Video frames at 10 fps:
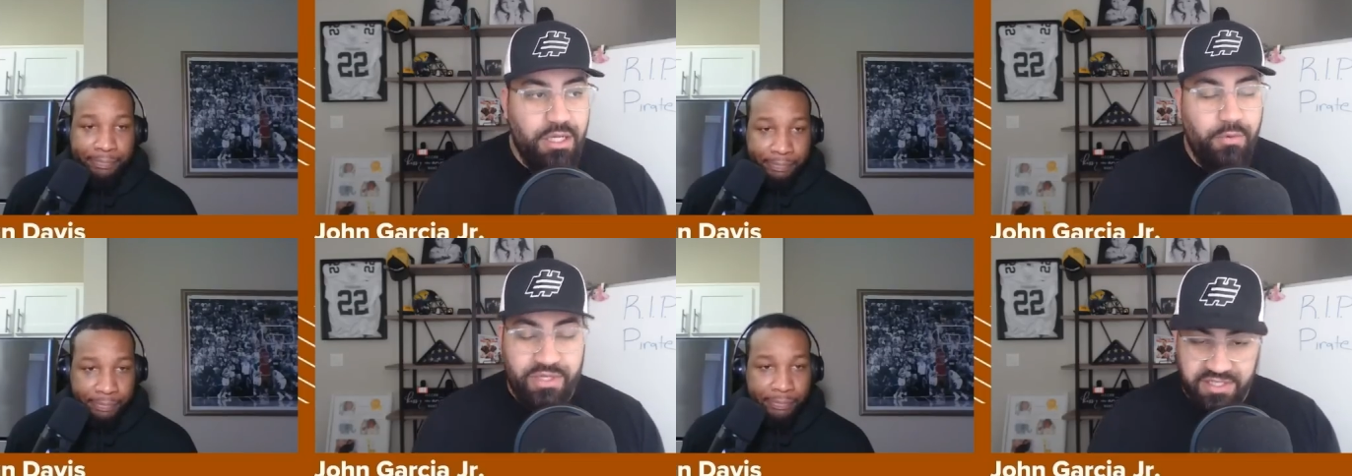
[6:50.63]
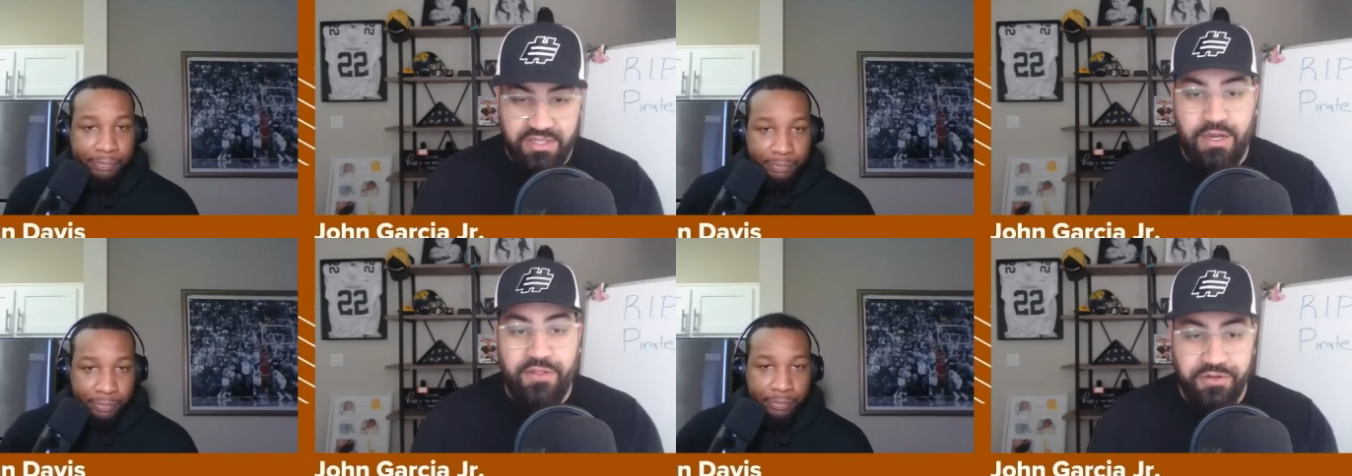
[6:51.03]
Speaker 1: which is
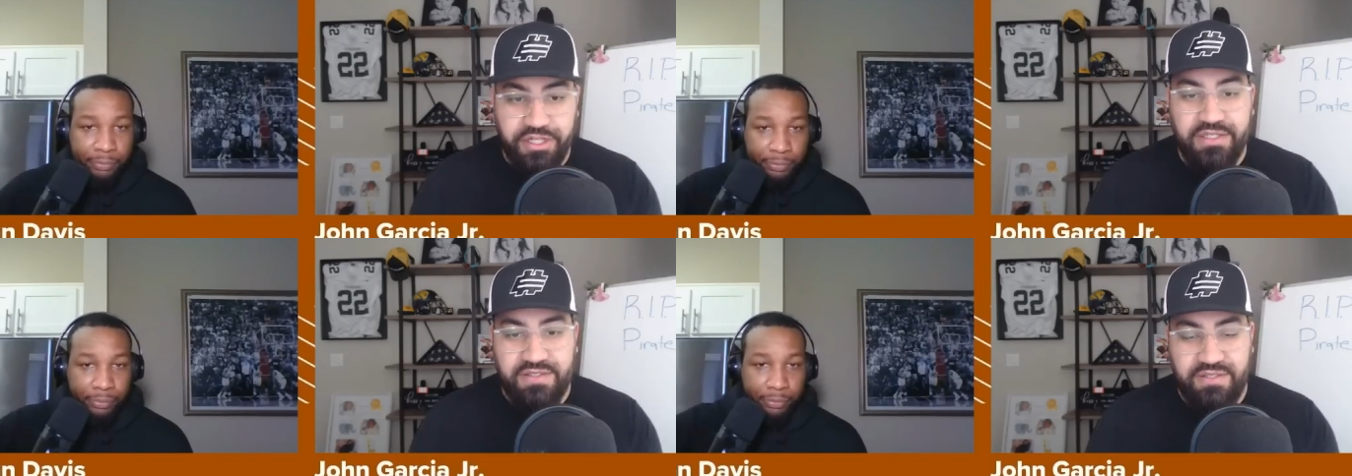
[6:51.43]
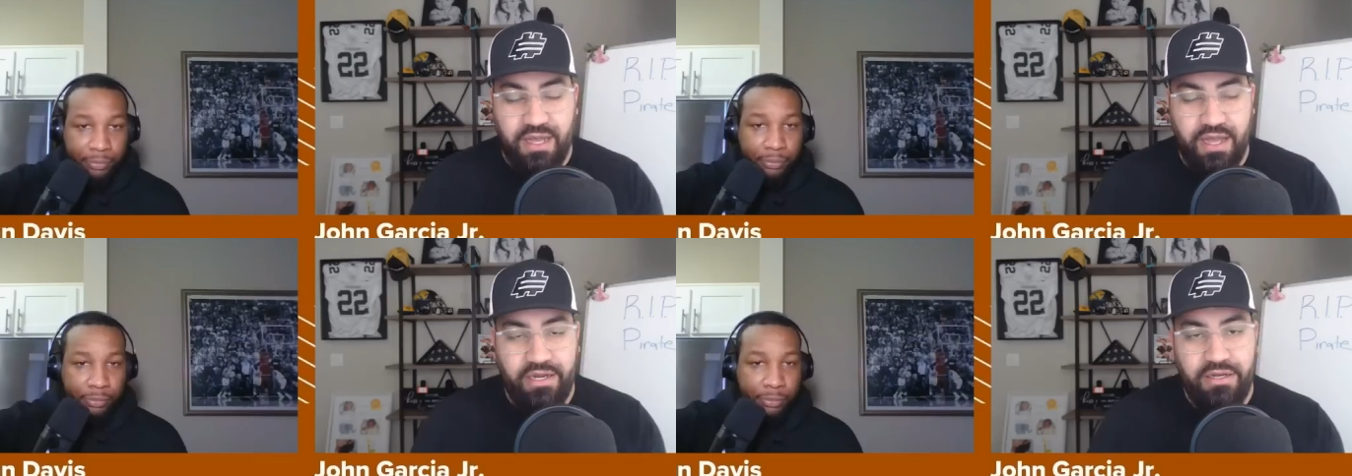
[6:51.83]
another good
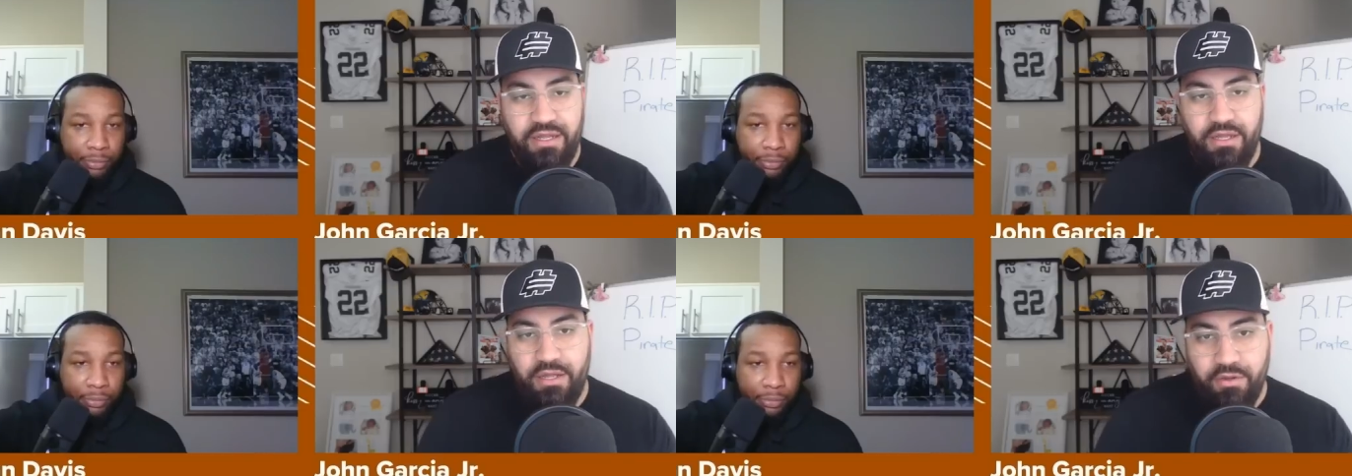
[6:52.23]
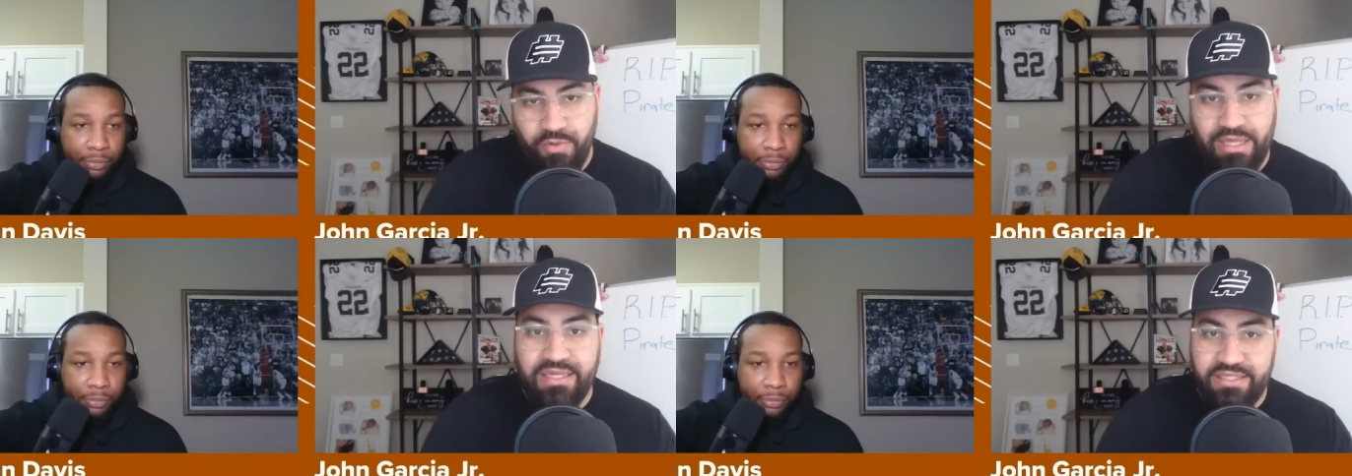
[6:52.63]
sign
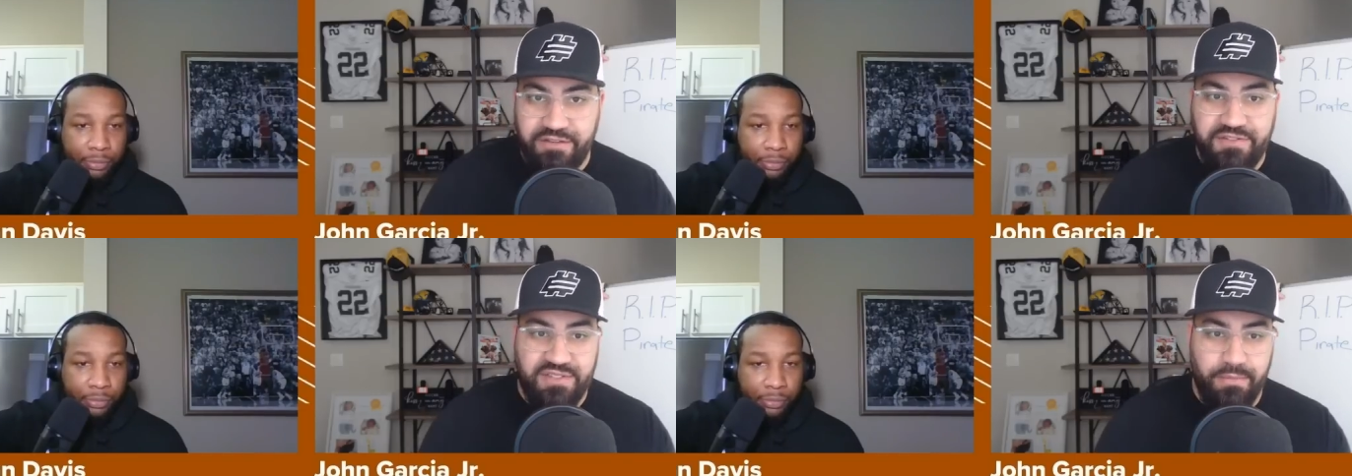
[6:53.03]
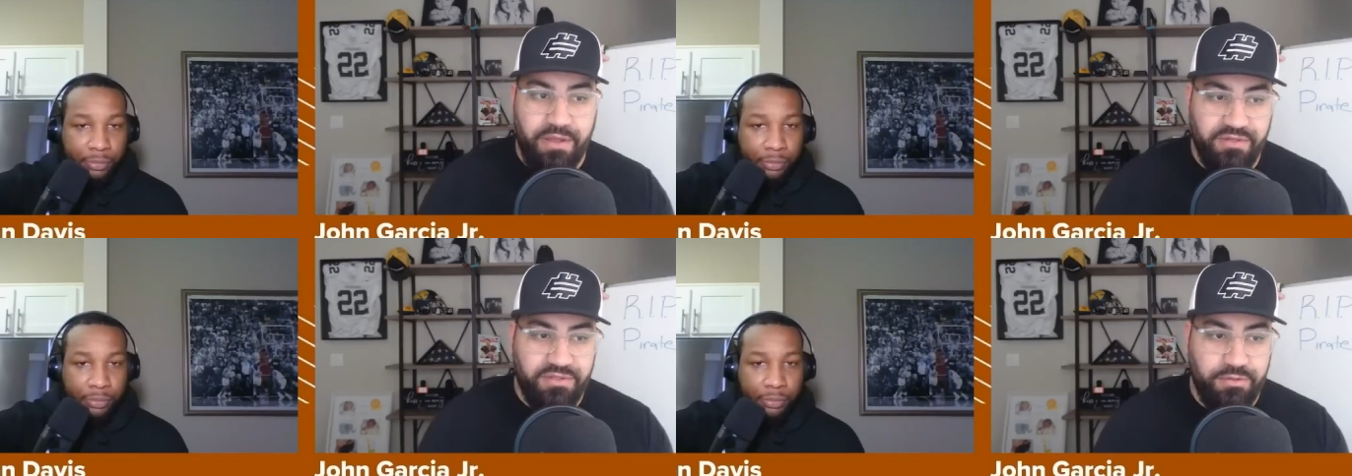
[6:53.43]
relative to some
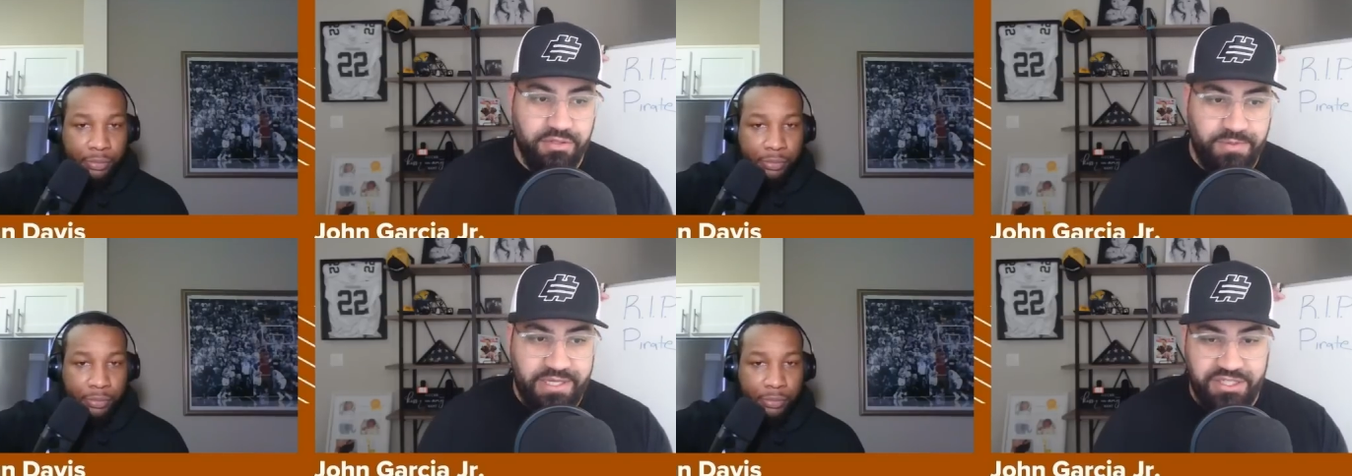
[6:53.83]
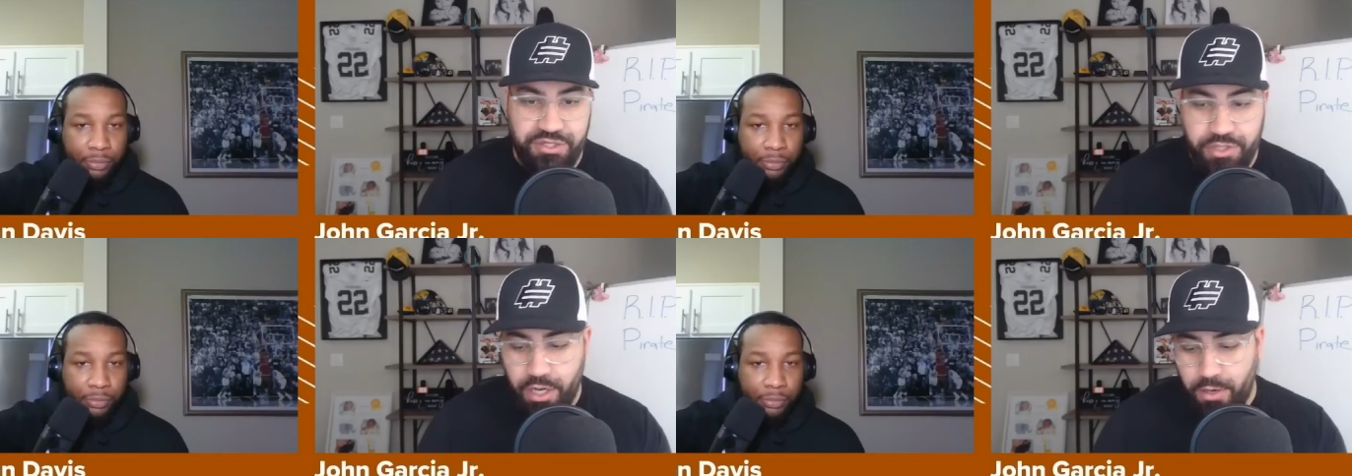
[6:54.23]
other schools because
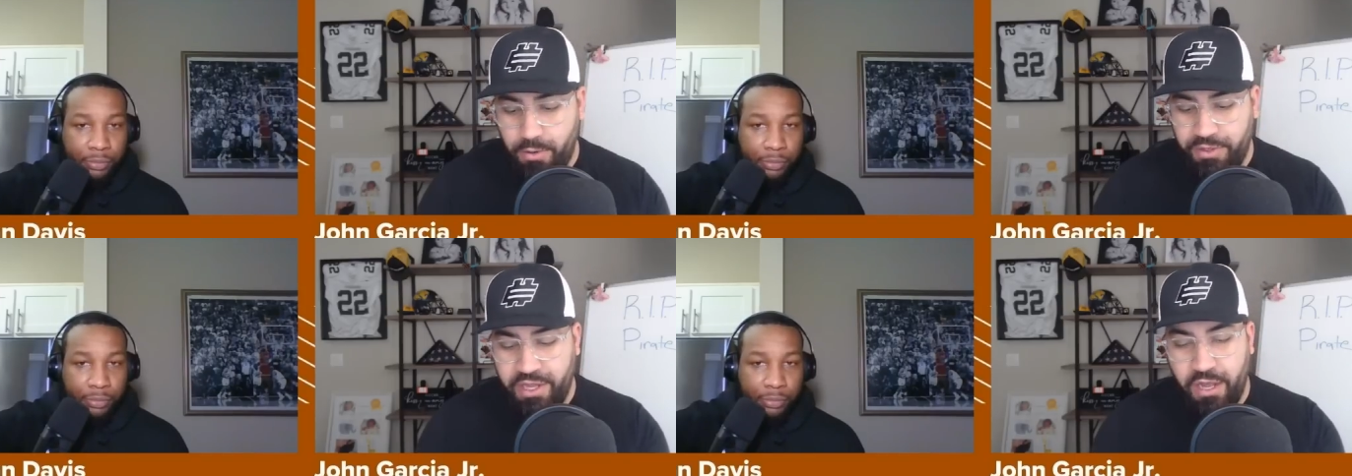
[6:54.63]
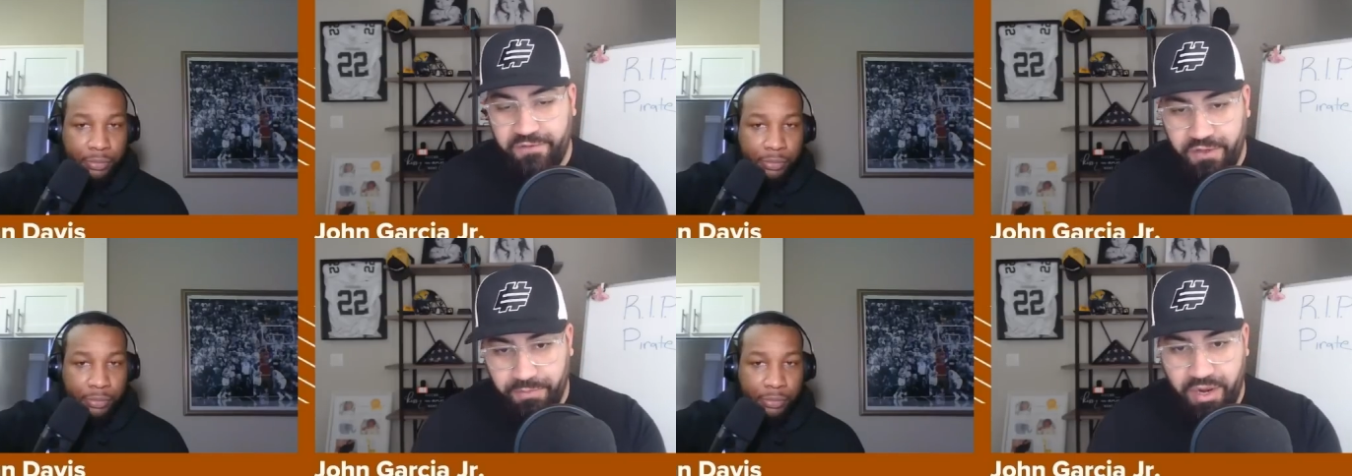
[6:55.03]
you know the
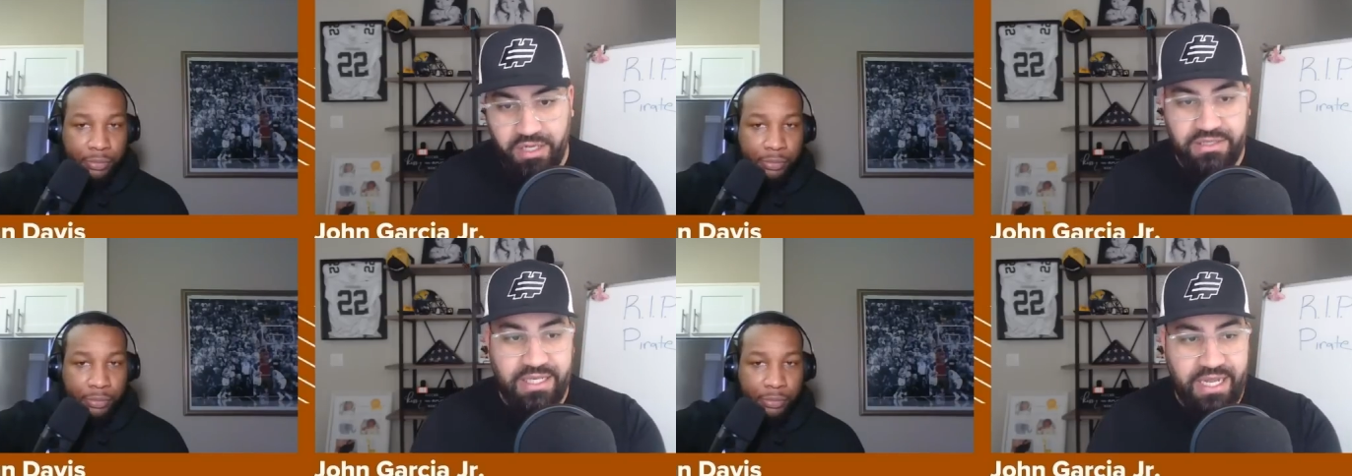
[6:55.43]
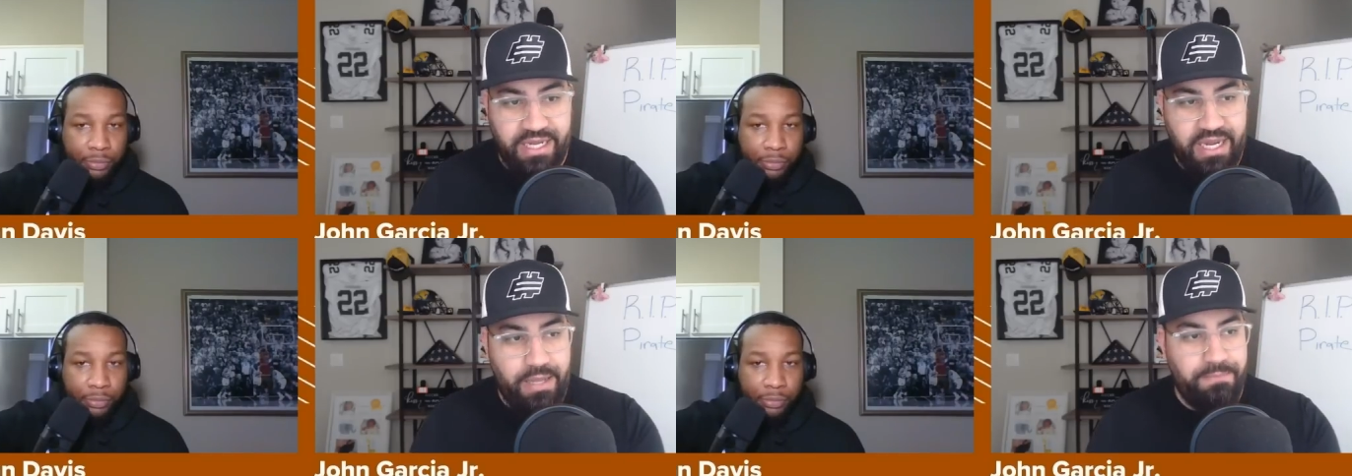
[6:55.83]
on-field product at
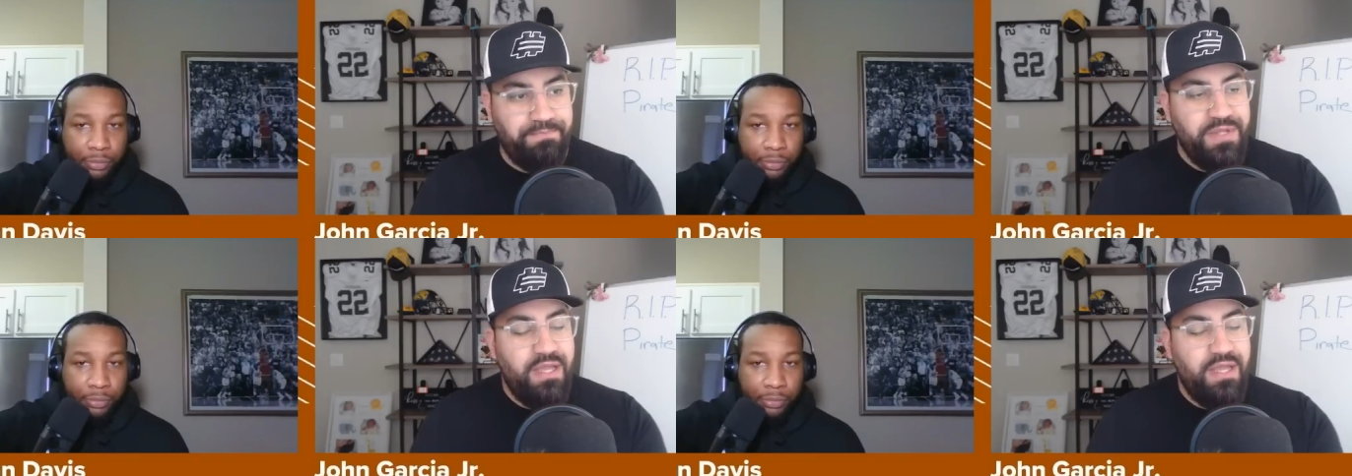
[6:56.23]
A&M,